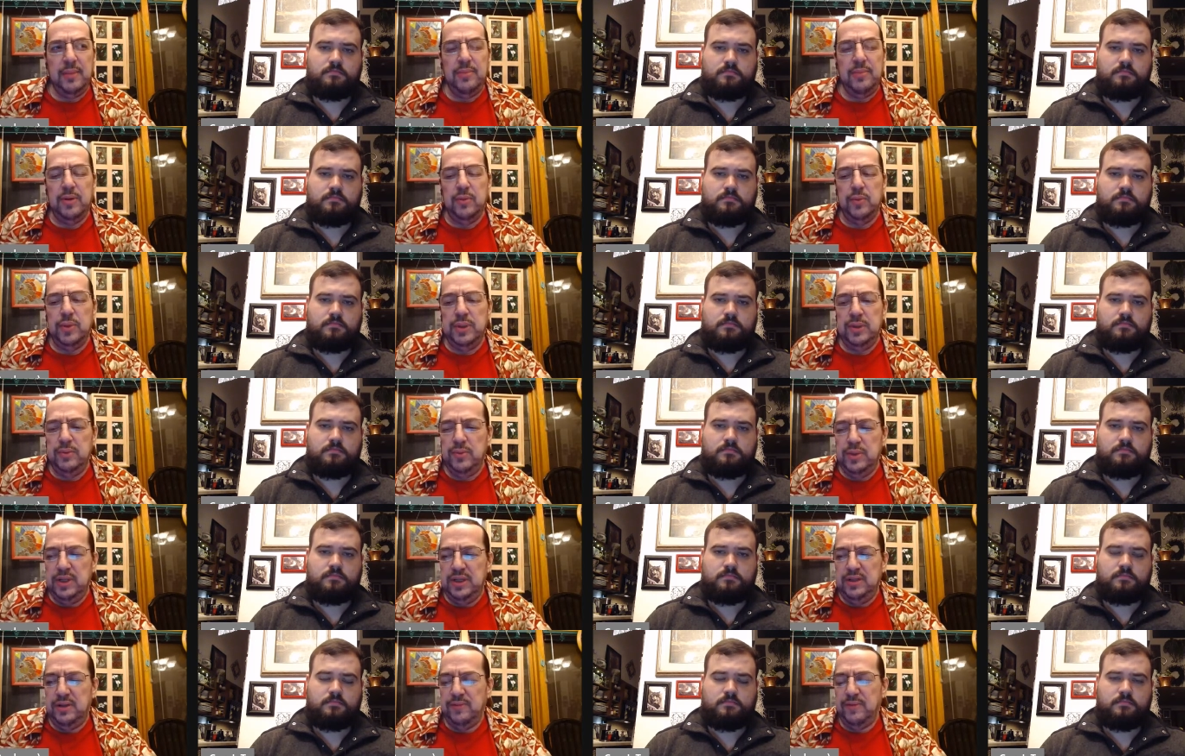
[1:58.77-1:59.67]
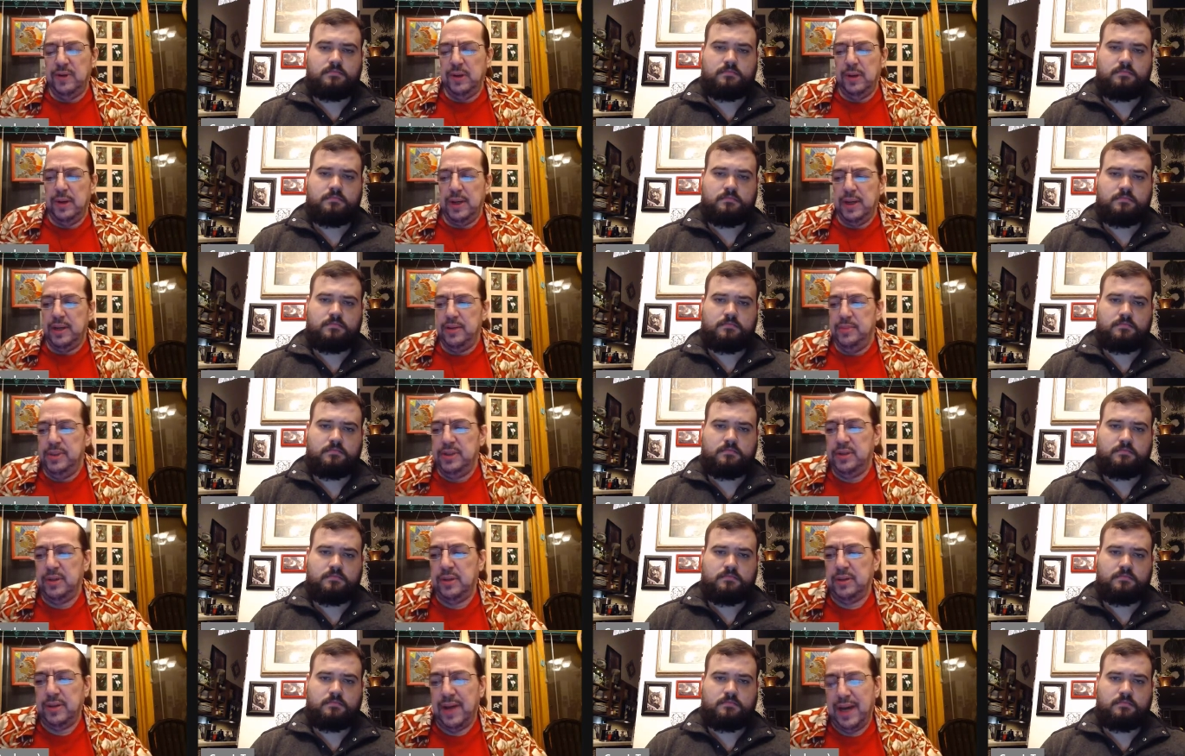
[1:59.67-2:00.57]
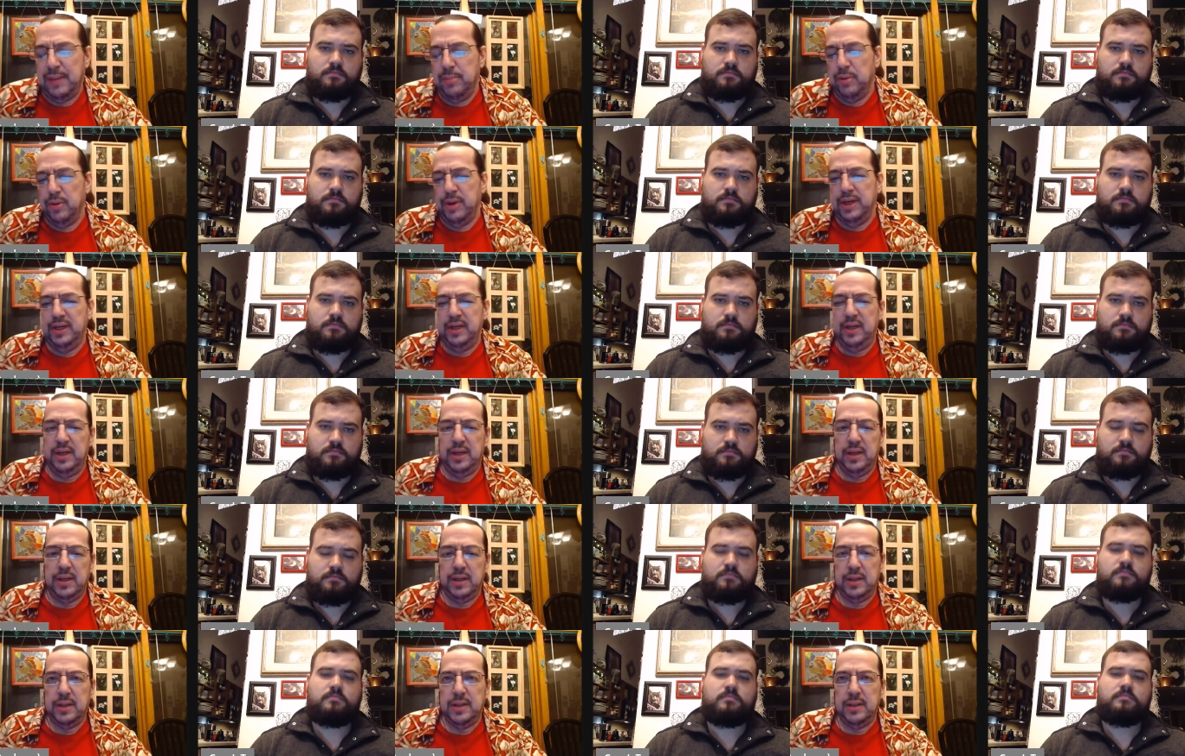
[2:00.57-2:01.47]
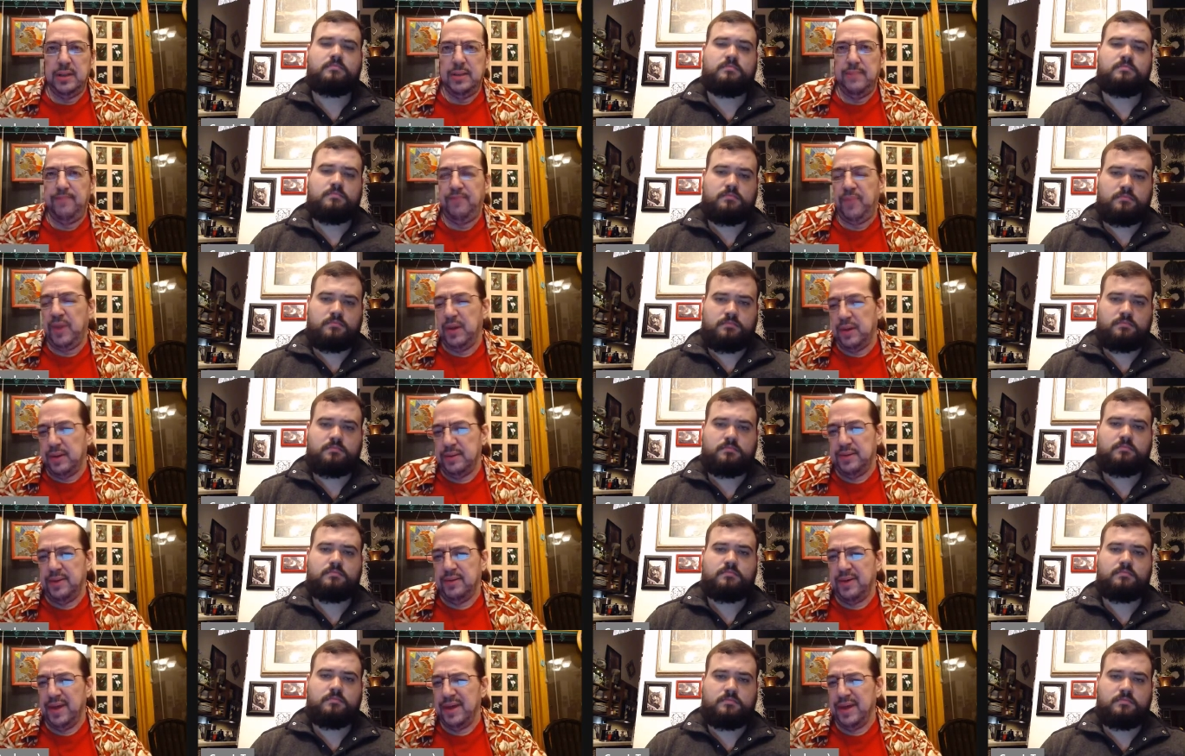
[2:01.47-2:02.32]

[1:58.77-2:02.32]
Speaker 1: But we, we need to figure out how to be collaborating on the